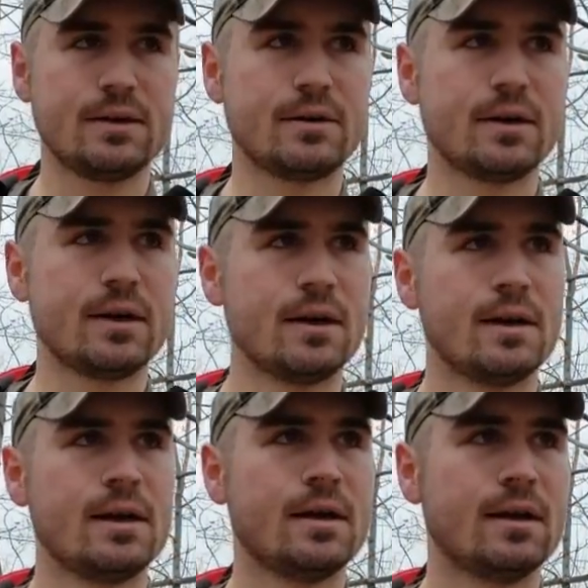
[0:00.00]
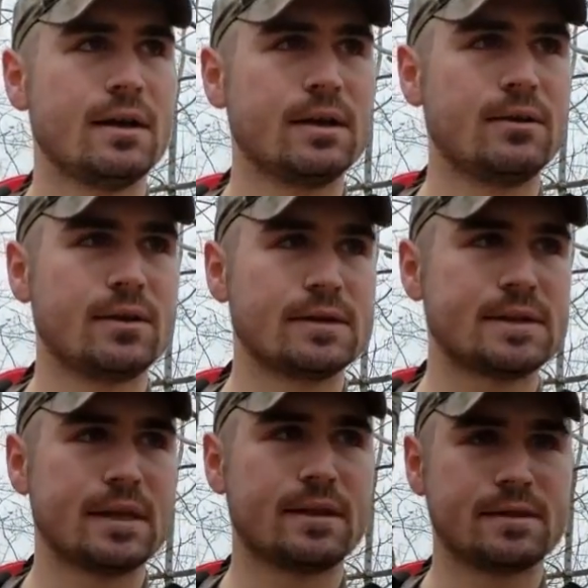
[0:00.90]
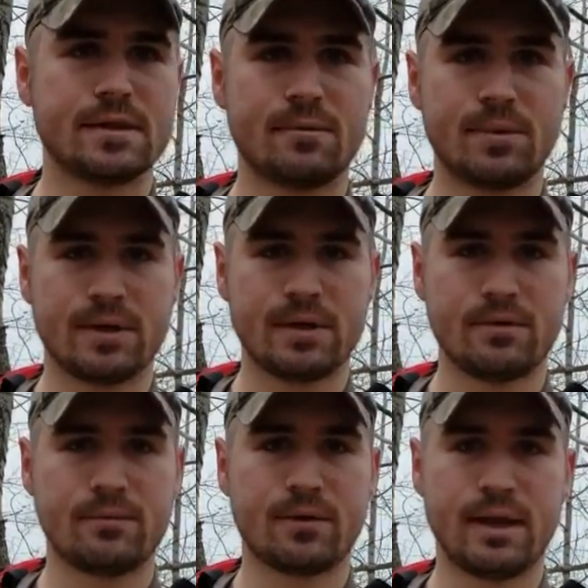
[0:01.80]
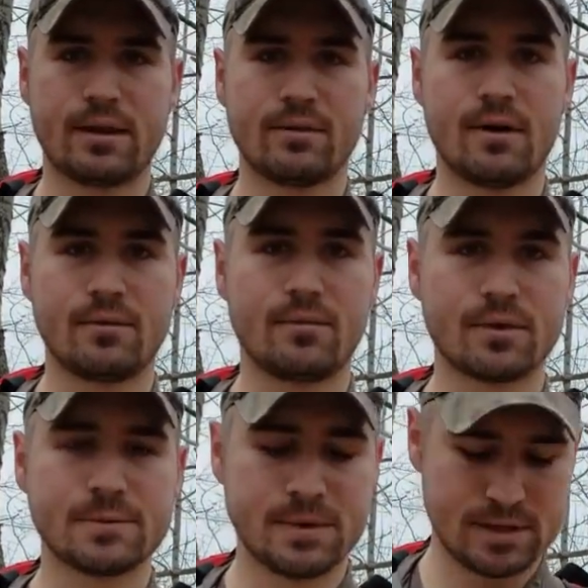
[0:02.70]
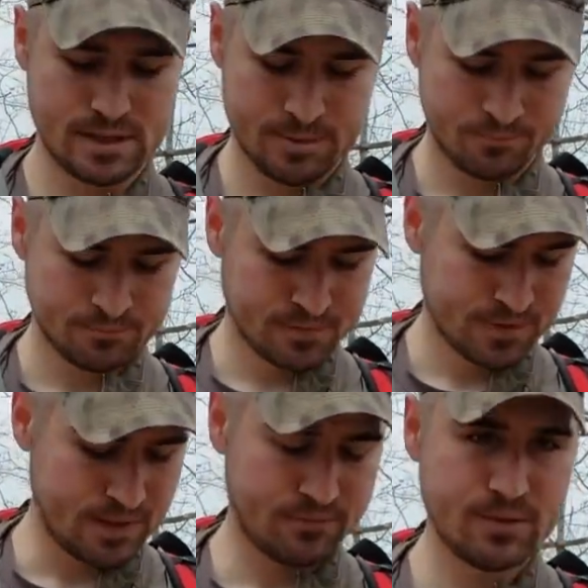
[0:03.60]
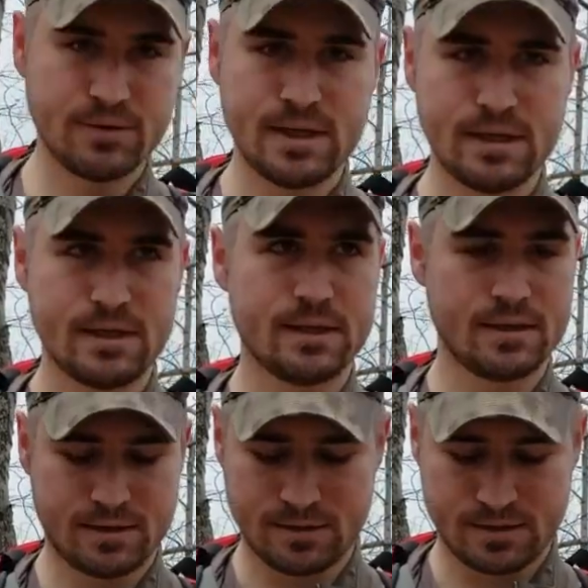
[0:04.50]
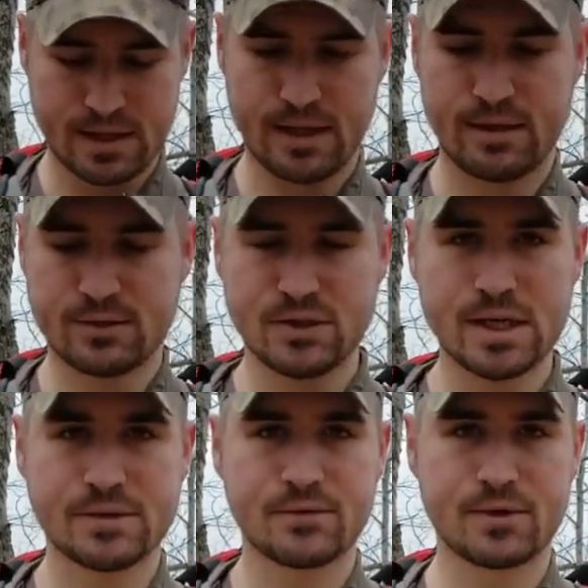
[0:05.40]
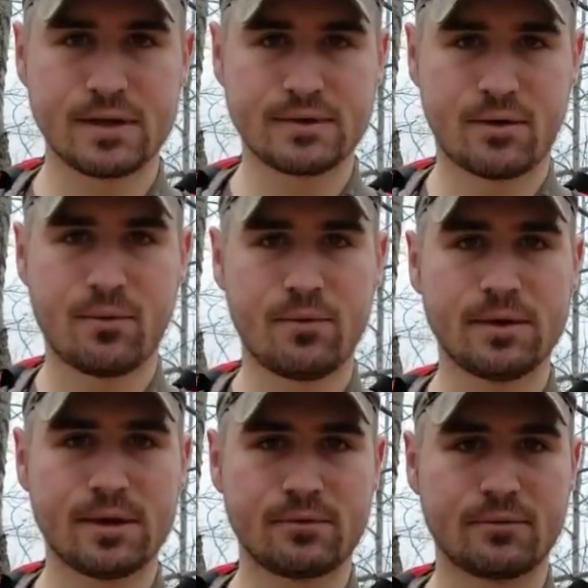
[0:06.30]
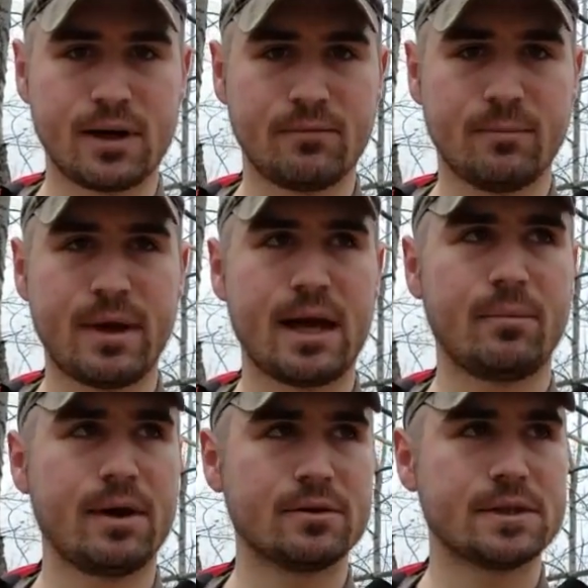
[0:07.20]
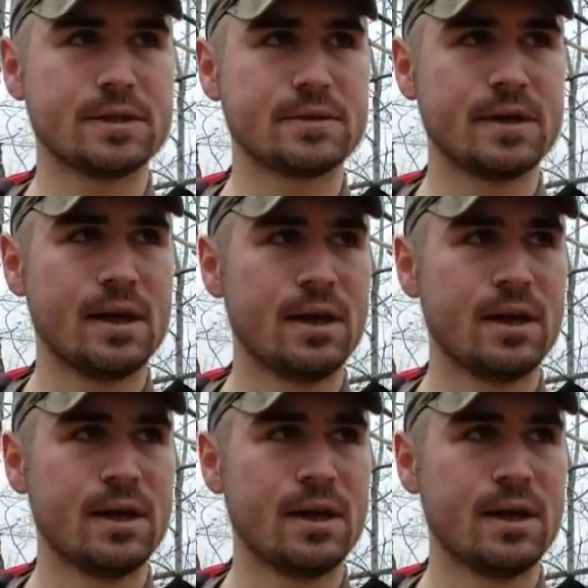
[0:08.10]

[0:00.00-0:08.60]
gear, you could set this up for like law enforcement. If you needed a chest rig to hold rifle mag pouches.